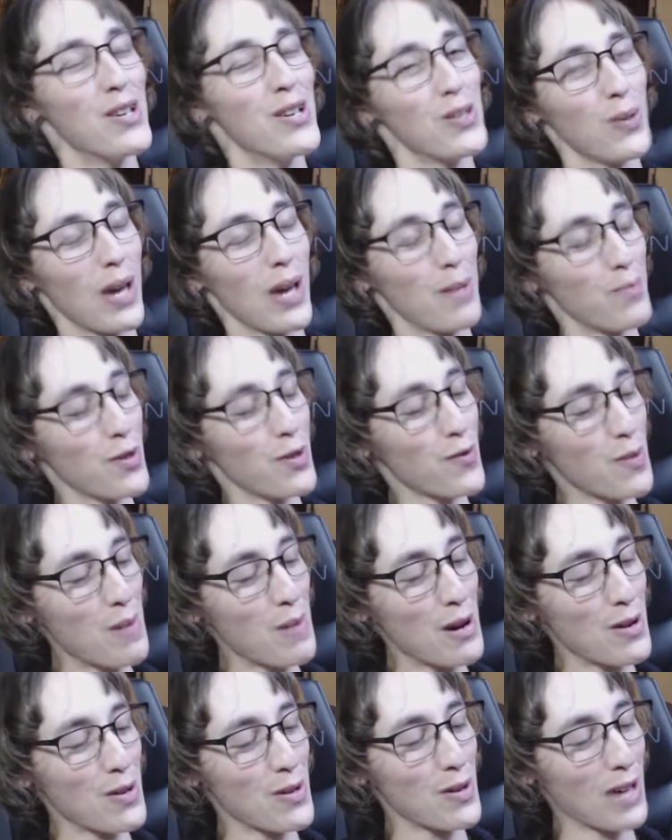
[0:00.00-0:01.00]
So we had moved
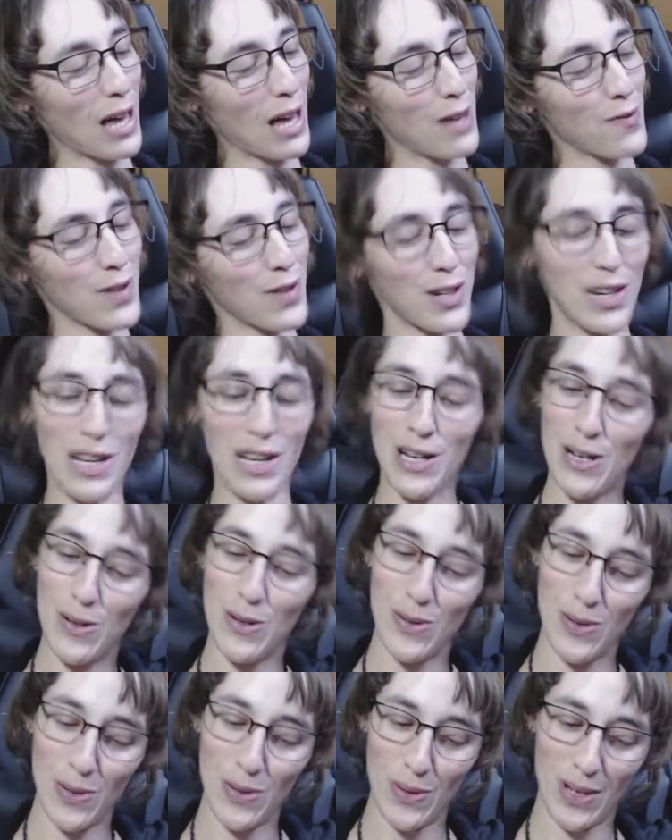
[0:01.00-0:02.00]
from California to
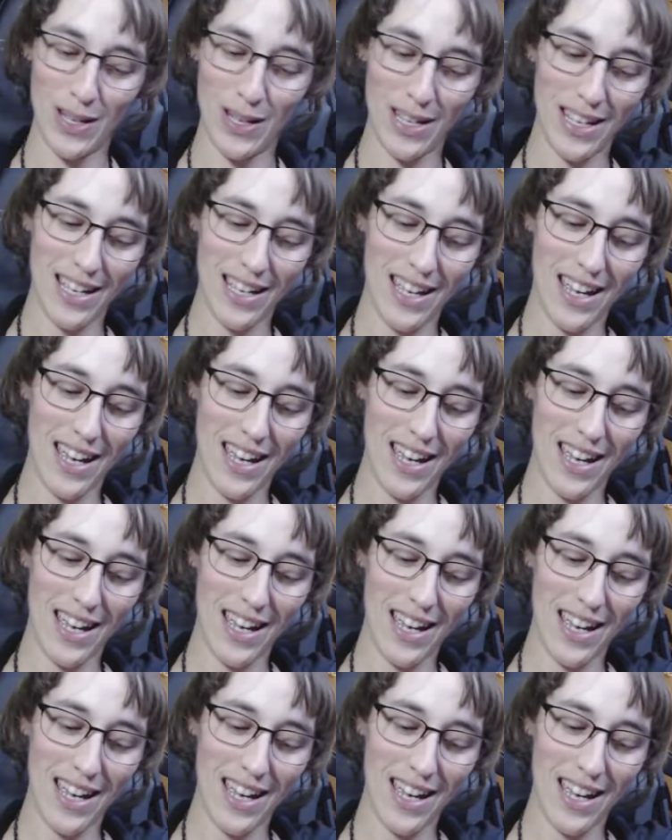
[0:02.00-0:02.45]
Arizona